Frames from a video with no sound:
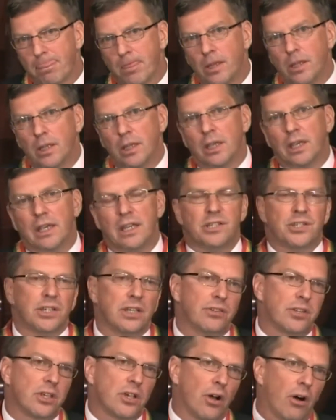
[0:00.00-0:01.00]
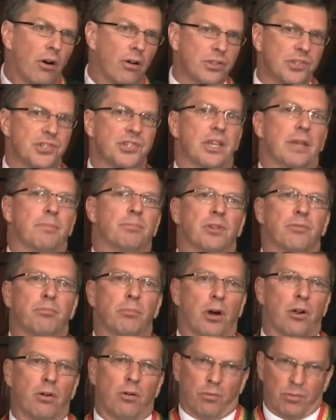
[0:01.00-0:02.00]
Indeed, the concept of
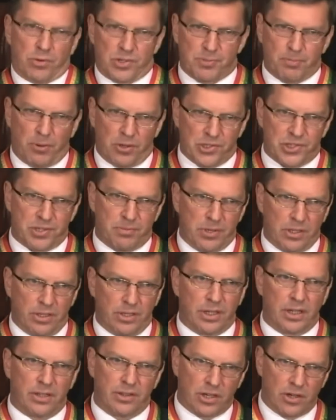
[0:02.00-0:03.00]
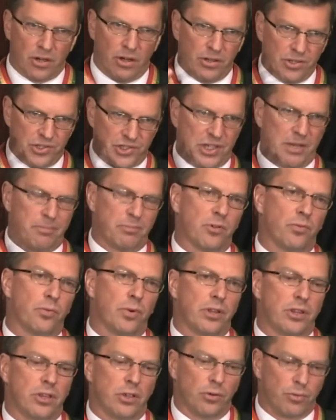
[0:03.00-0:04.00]
moral responsibility, the concept of
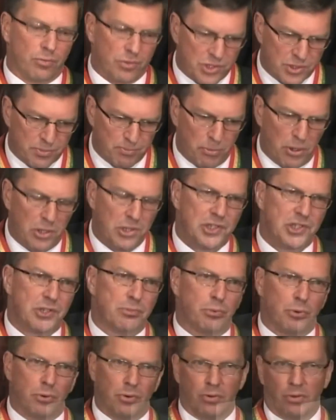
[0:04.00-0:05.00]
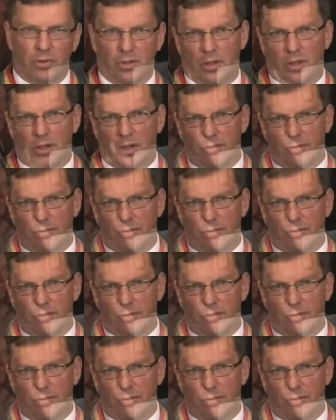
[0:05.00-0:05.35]
whether you're responsible for